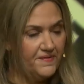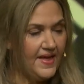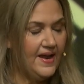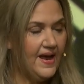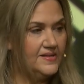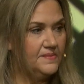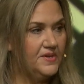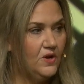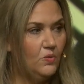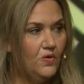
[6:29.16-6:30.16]
of that, had
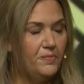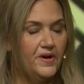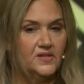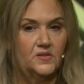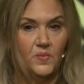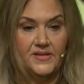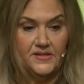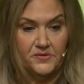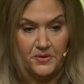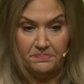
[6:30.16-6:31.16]
something called Wolff Parkinson White
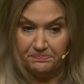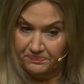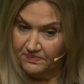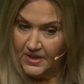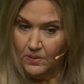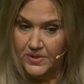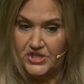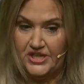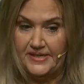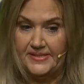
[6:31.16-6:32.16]
syndrome,
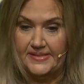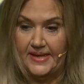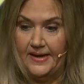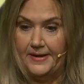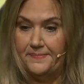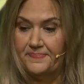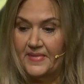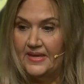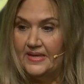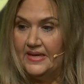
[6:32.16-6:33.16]
which is uh,
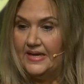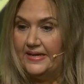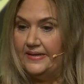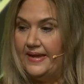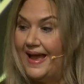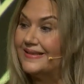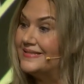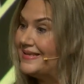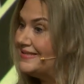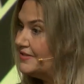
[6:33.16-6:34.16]
an
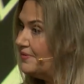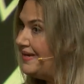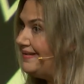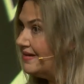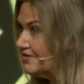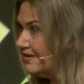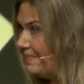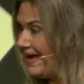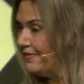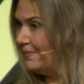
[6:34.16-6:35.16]
accessory electrical
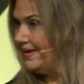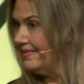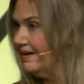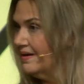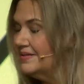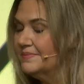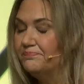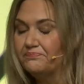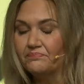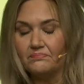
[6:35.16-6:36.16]
pathway in the heart
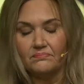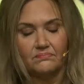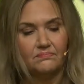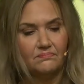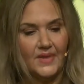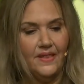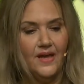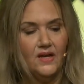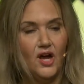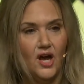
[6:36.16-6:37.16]

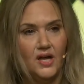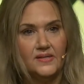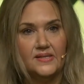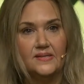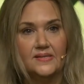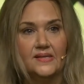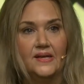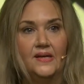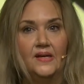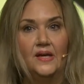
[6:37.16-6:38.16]
that causes
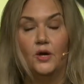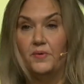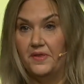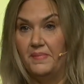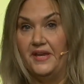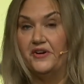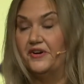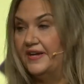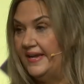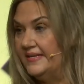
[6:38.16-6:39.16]
arrhythmia, in
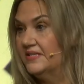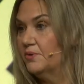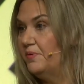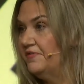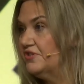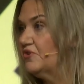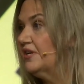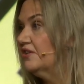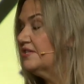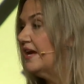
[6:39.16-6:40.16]
her case,
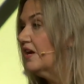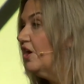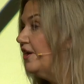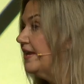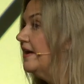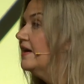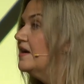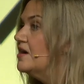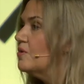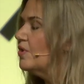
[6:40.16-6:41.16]
supraventricular tachycardia,
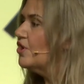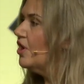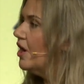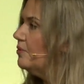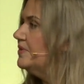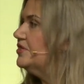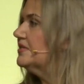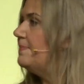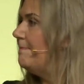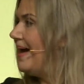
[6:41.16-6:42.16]
where her heart would
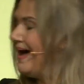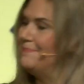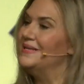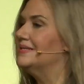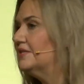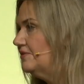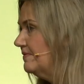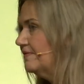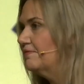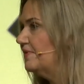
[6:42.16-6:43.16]
just pop into
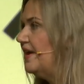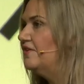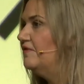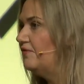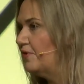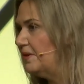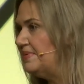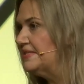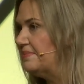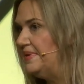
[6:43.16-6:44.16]
340
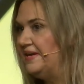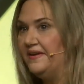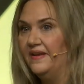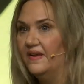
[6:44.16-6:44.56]
beats a minute